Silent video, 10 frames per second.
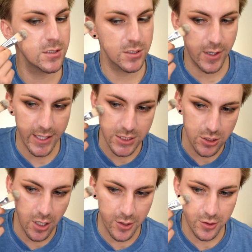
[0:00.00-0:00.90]
So I guess
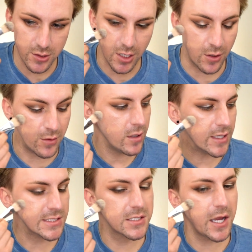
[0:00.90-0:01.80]
your undertone
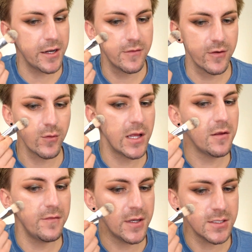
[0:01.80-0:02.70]
is kind of
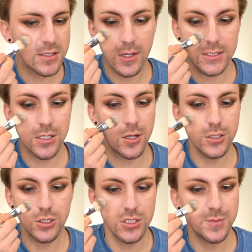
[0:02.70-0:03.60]
irrelevant as long
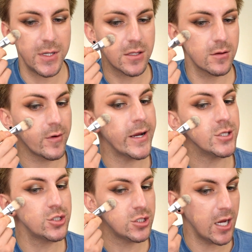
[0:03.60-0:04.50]
as you just pick the
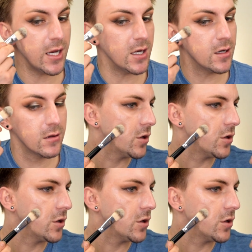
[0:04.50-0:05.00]
right shade.